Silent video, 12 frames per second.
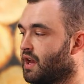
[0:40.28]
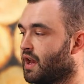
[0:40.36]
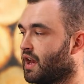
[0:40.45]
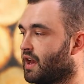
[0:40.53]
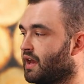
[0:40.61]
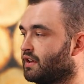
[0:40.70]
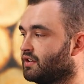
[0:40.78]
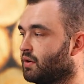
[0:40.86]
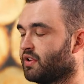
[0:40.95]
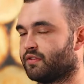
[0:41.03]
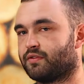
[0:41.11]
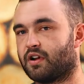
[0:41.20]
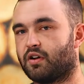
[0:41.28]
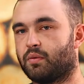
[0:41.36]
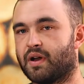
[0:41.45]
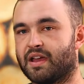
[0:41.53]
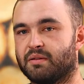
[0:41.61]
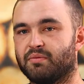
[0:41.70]
and you don't want to throw it
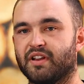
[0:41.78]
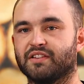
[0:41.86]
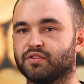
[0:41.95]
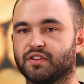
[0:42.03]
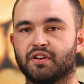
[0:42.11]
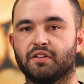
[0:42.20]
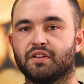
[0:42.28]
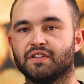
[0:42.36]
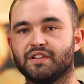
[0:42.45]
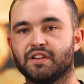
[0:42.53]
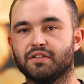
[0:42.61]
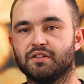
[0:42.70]
away, but it's also no good to you,